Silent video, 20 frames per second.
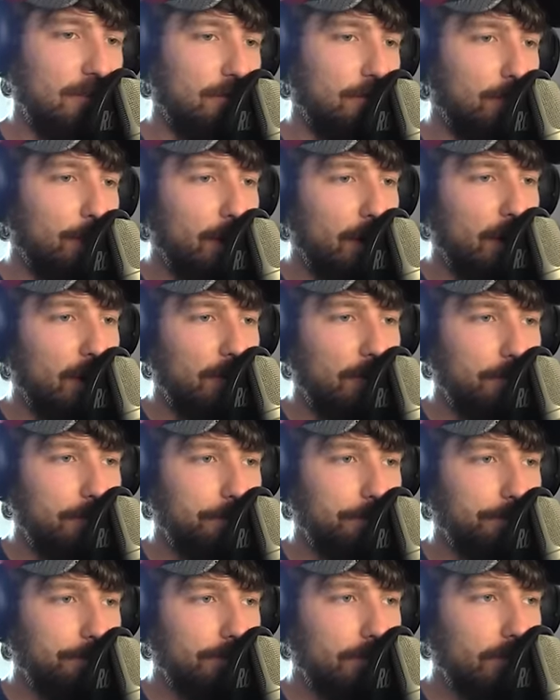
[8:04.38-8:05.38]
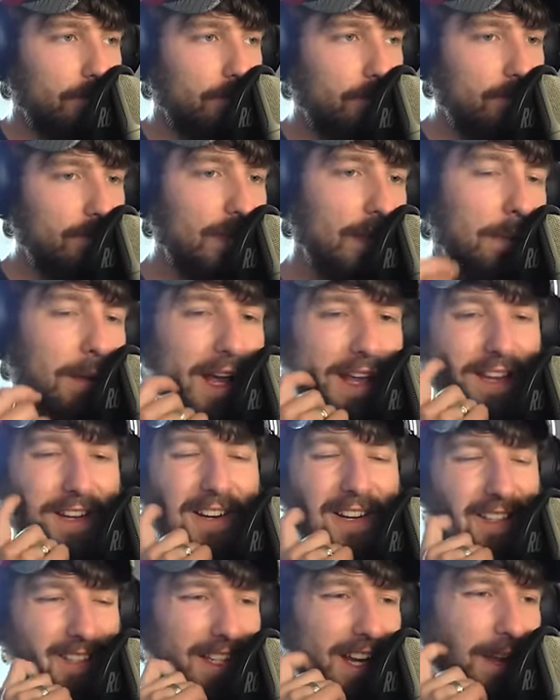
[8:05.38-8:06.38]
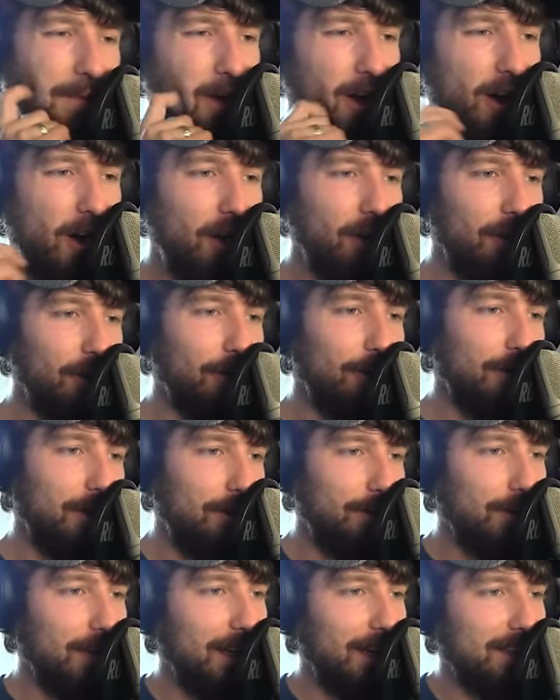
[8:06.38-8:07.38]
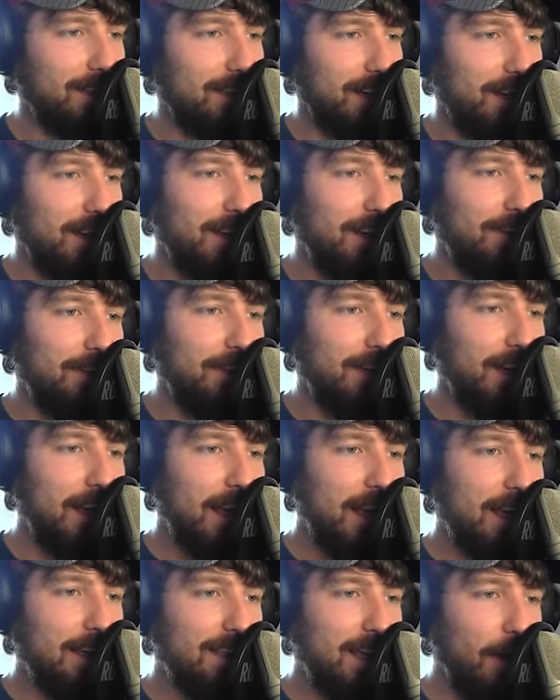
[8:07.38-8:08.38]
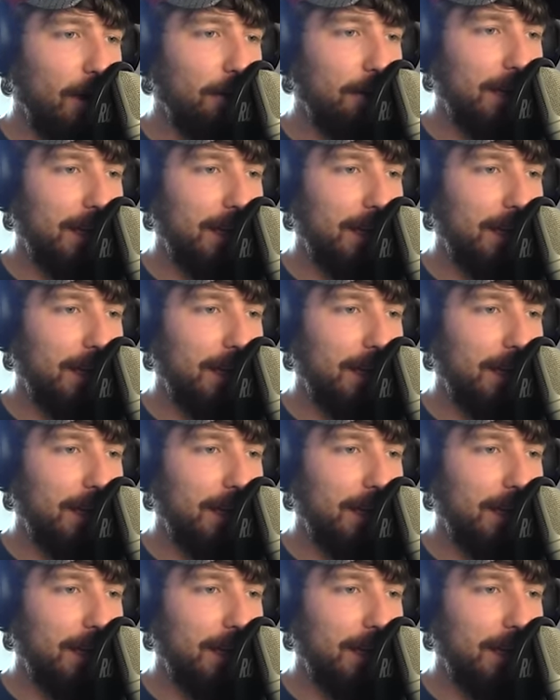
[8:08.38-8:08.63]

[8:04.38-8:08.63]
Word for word: goofball. My goodness, I am all over the place. I didn't even tell